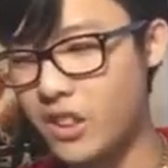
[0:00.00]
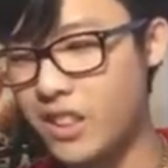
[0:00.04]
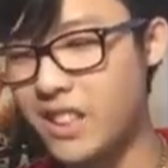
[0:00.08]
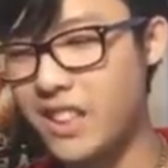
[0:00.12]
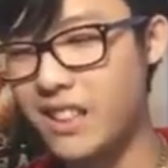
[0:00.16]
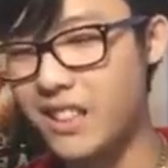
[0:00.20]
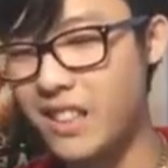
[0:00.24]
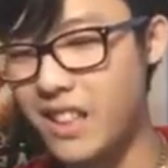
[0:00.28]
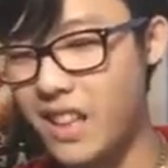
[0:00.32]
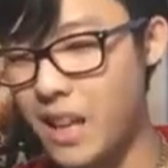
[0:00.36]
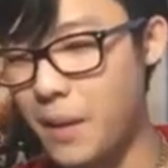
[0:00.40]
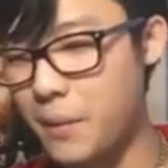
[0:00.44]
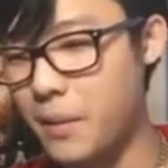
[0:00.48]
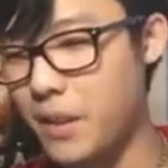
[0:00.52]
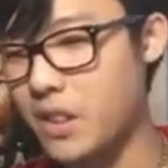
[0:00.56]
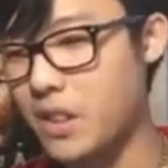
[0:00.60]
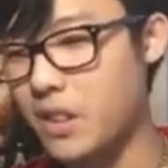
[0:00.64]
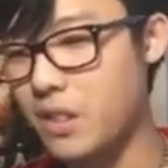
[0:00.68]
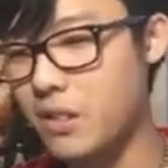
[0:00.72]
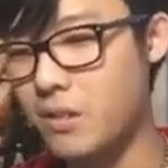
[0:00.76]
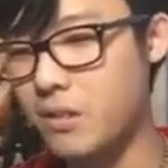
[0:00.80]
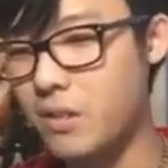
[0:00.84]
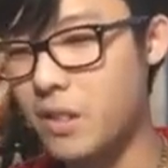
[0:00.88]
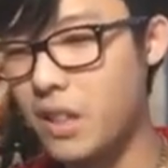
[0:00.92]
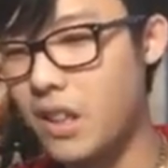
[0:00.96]
13
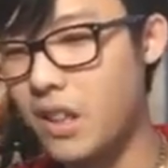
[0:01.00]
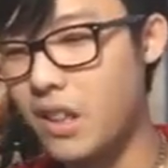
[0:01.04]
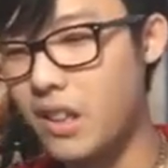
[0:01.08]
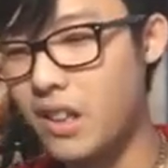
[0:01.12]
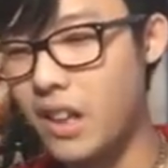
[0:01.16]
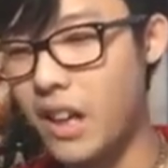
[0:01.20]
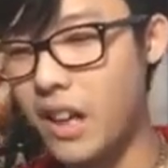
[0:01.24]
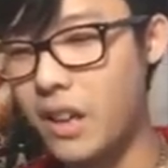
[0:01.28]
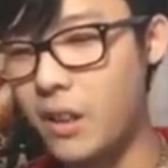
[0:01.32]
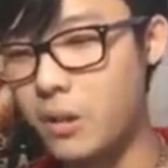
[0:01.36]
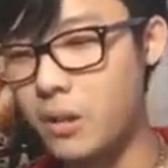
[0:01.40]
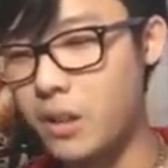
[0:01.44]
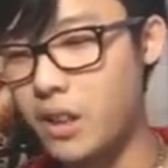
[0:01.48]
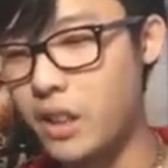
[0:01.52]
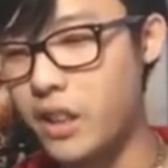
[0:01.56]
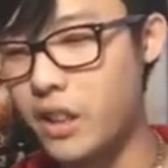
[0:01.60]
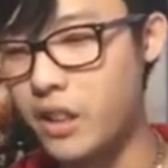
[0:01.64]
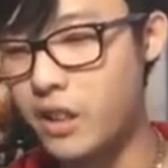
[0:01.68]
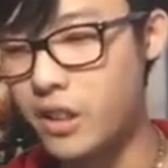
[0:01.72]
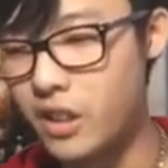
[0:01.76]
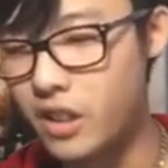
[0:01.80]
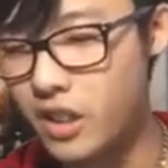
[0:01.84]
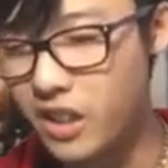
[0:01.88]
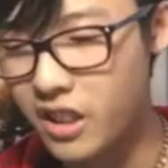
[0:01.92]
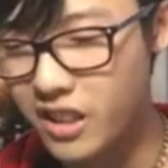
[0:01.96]
damage, I don't
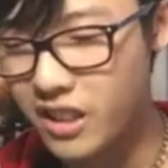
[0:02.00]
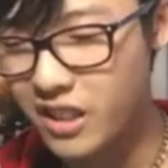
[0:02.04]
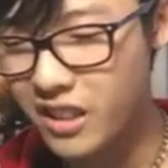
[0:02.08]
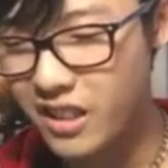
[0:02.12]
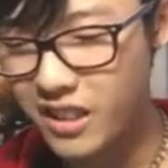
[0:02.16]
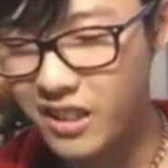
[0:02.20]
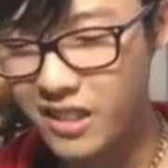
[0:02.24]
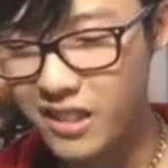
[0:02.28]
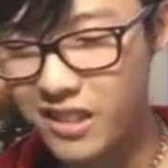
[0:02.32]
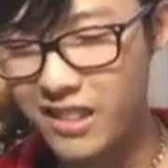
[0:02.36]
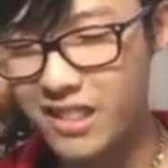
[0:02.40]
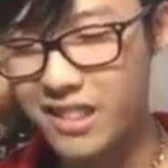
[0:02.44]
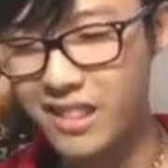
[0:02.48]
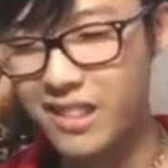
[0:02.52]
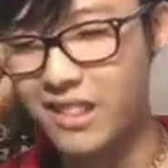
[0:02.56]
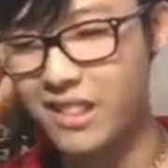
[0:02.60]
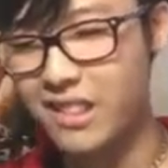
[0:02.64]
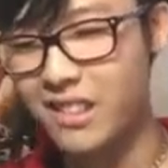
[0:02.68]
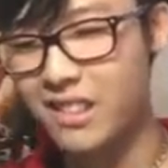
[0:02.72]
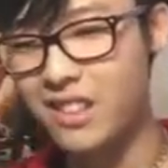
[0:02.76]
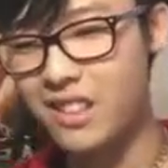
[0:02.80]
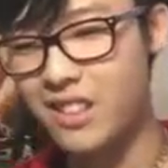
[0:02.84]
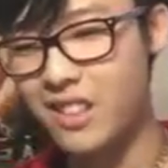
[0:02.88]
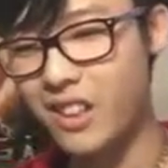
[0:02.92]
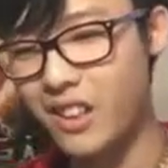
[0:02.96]
care.
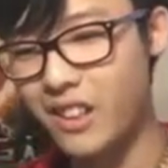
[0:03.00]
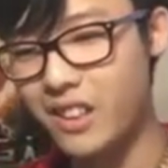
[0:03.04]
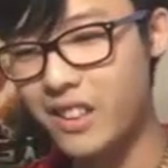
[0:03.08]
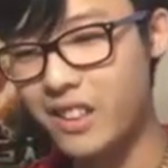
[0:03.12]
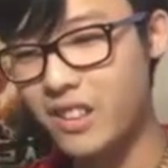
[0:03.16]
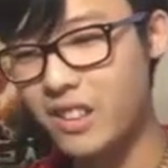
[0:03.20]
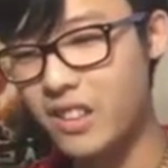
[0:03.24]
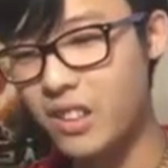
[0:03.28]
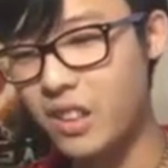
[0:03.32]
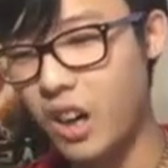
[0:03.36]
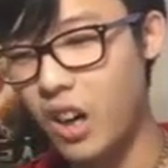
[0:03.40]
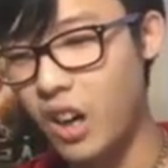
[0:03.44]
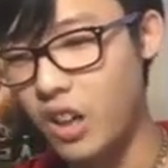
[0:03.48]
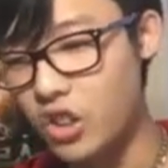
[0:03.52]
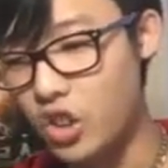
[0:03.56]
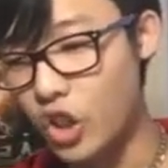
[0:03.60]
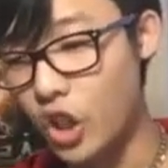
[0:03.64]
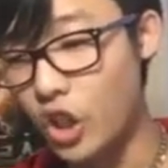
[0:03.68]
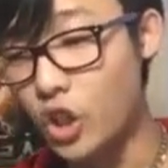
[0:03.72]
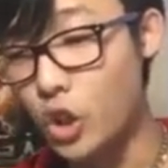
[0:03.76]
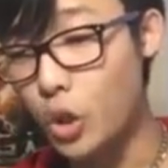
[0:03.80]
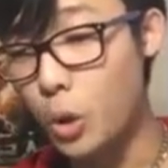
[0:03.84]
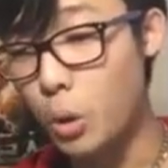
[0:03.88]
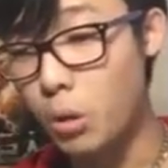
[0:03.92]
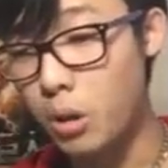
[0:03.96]

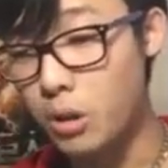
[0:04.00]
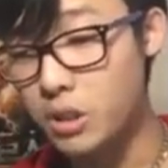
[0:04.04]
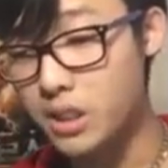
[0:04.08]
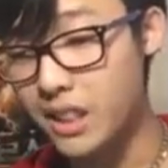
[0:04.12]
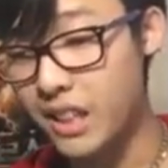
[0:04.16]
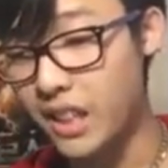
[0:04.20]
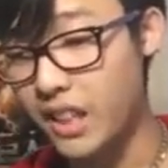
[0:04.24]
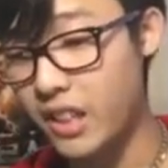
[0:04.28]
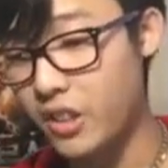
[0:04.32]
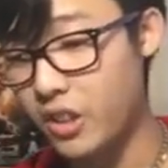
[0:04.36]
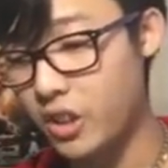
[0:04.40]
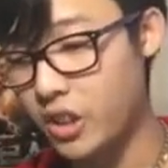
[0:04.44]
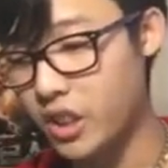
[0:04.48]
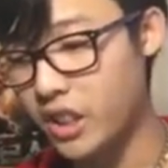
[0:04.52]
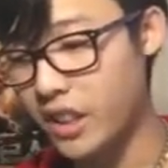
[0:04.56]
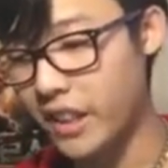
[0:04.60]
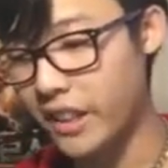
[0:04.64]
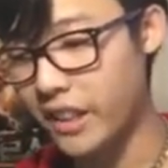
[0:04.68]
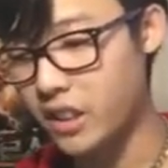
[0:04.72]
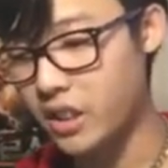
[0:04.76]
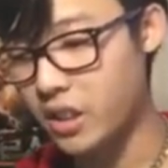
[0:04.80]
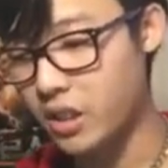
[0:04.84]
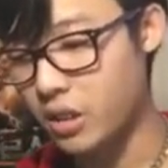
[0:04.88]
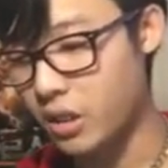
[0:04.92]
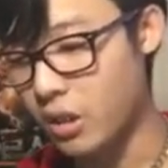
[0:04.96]
Darkuos
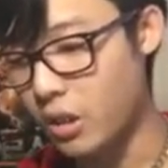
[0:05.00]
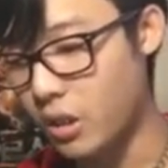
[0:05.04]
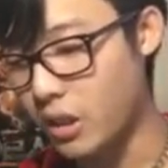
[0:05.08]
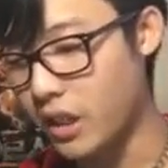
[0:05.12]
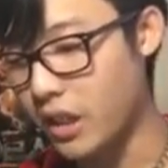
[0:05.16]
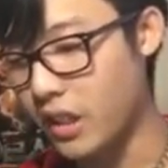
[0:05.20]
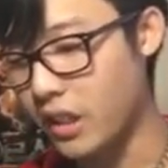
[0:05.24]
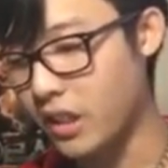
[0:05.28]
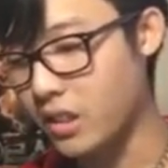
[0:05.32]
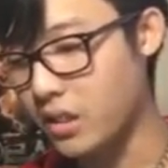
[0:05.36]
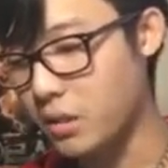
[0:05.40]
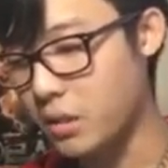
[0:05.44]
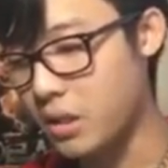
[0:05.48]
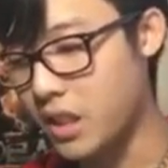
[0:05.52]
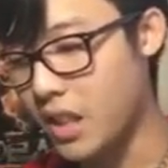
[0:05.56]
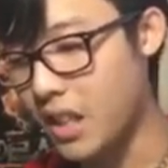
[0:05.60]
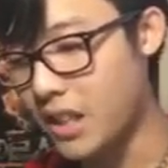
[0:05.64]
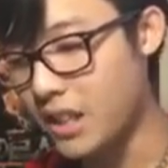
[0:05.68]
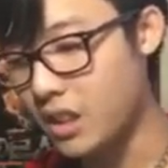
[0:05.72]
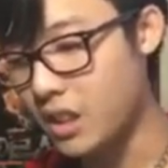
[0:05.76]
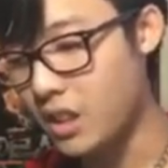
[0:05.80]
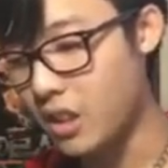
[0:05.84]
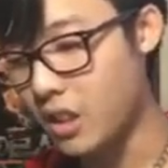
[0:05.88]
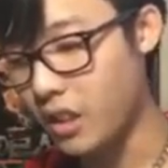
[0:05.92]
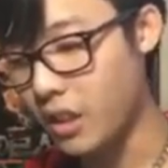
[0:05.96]
Energizer. Okay,
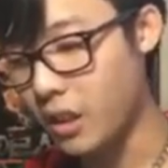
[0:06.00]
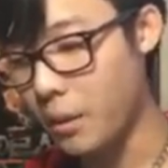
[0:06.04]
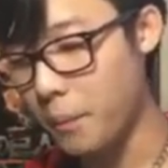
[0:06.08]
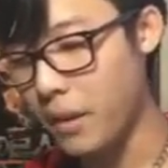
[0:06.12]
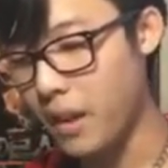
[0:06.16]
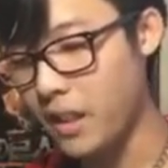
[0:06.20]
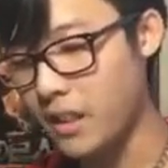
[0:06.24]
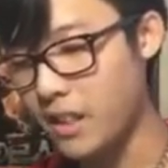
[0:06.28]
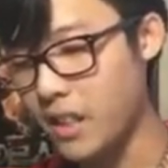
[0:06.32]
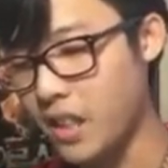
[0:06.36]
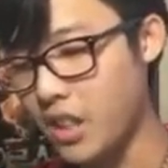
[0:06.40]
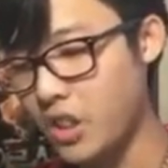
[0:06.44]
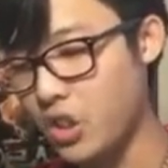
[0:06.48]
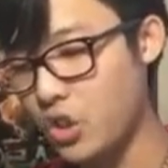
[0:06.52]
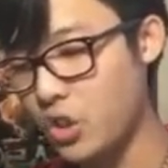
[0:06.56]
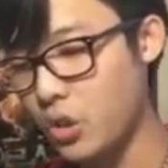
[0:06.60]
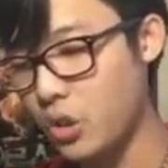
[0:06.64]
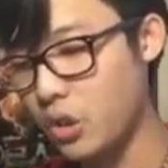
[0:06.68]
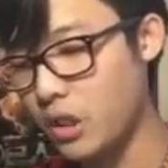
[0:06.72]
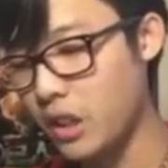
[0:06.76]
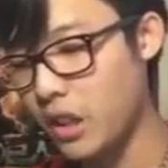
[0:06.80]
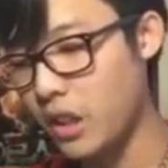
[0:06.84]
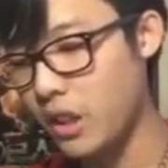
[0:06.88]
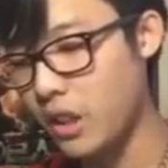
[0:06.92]
this card can be attached to a